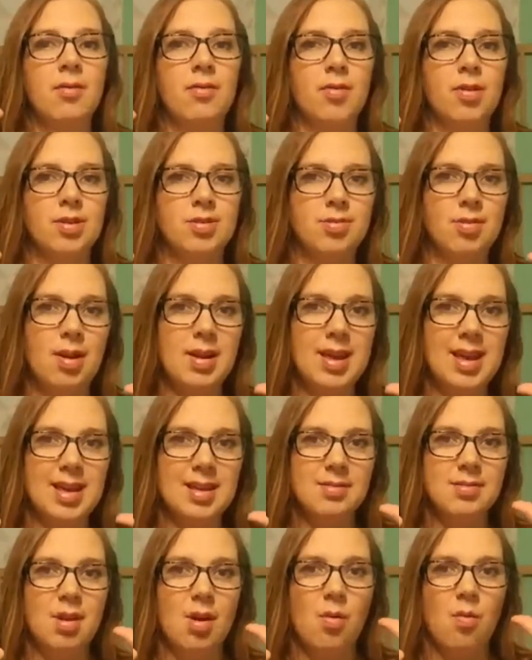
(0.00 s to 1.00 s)
First one
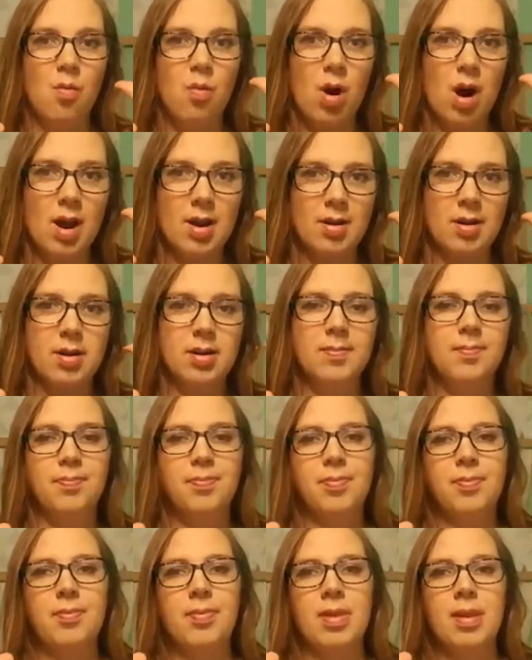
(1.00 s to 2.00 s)
is water,
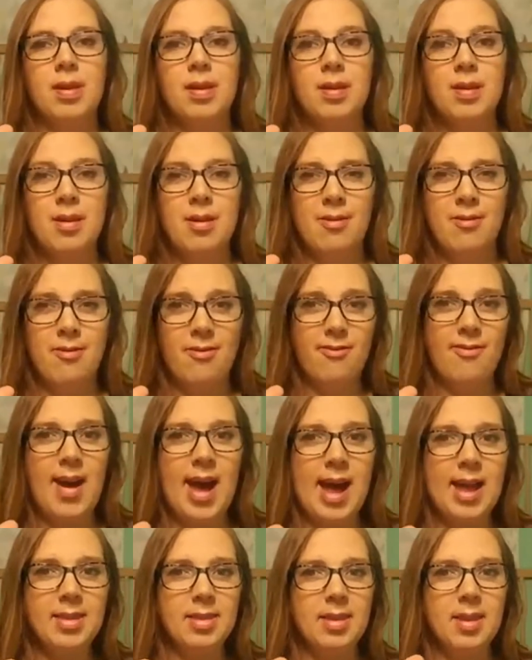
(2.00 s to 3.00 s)

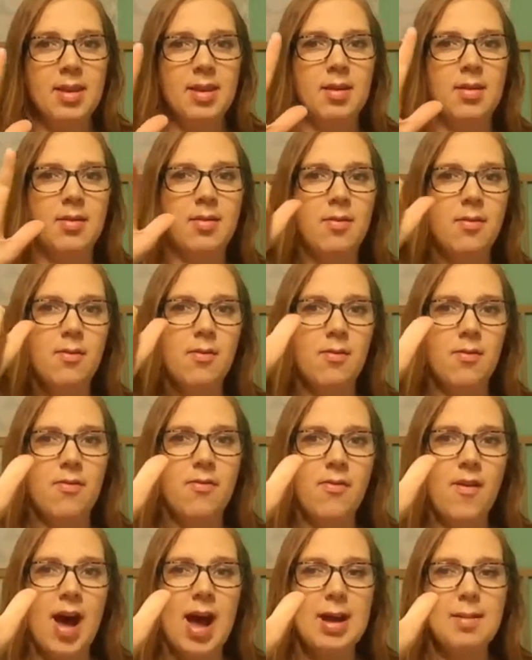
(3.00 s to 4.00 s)
fat,
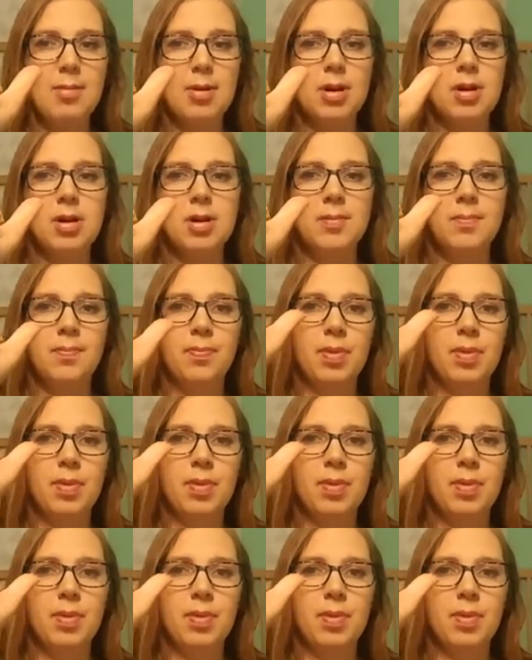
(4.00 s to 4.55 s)
fiber,